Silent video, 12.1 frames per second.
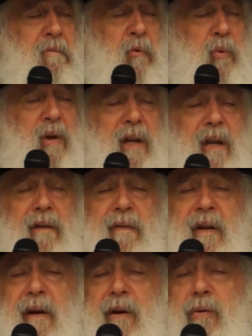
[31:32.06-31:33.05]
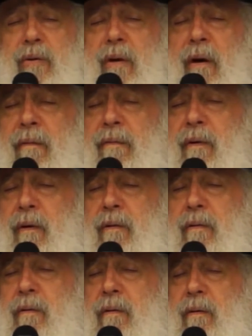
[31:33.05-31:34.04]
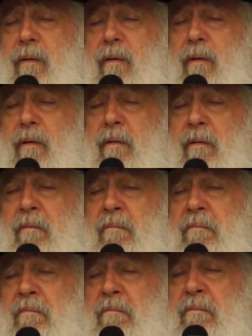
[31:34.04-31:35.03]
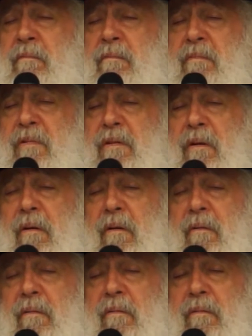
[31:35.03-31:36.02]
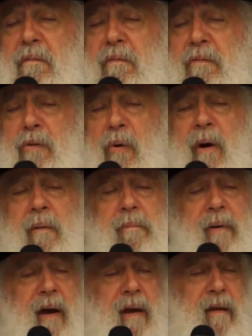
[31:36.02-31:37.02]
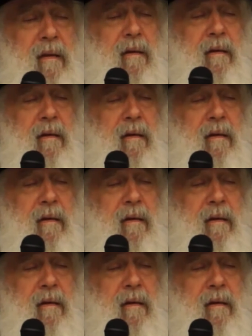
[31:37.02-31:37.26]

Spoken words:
We live in a good comfort. So, no one pray.